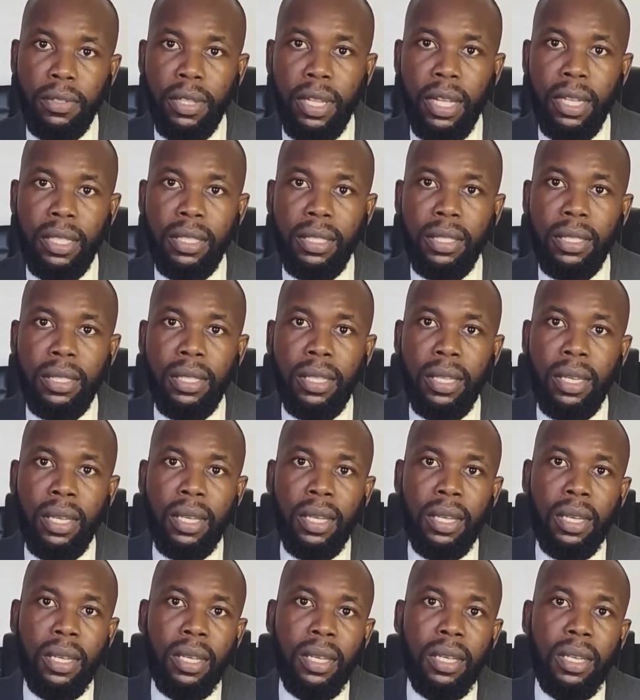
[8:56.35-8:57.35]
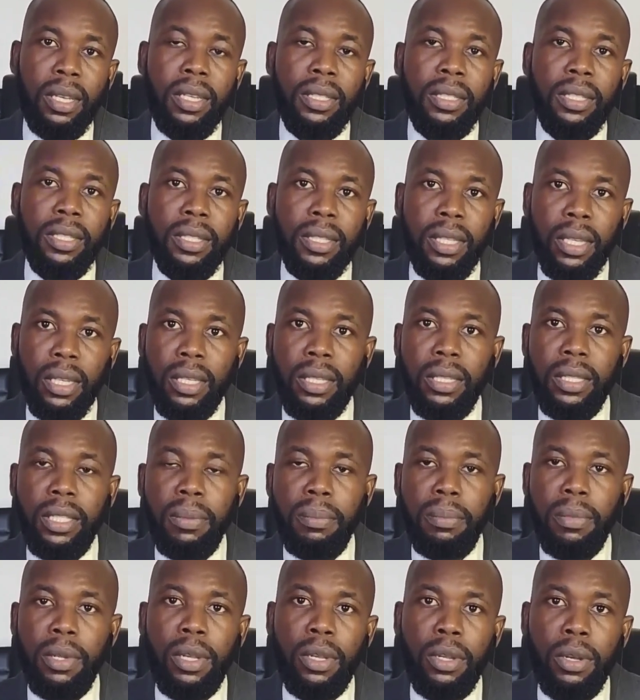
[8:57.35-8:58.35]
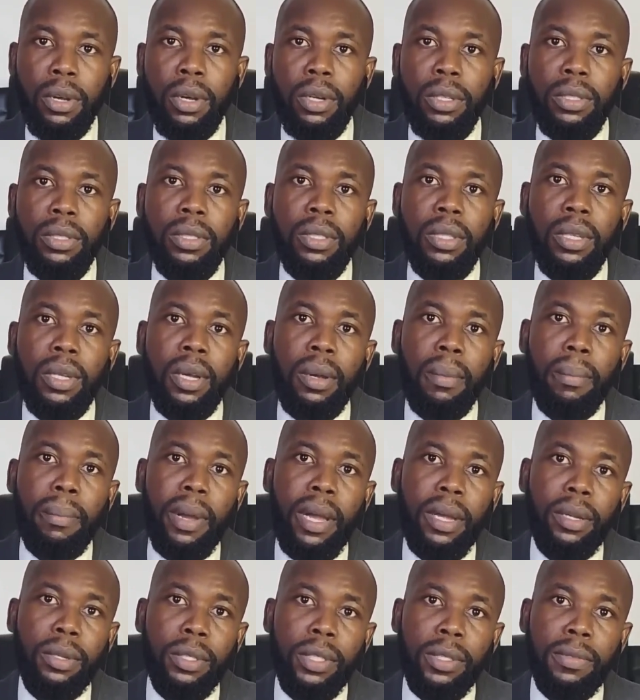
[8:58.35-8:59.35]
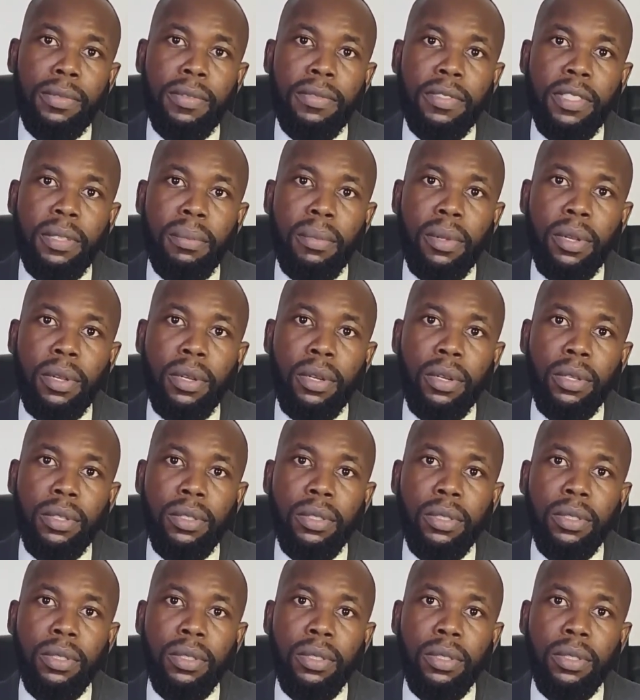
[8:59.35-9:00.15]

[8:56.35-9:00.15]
That is 80 million minus 50 million.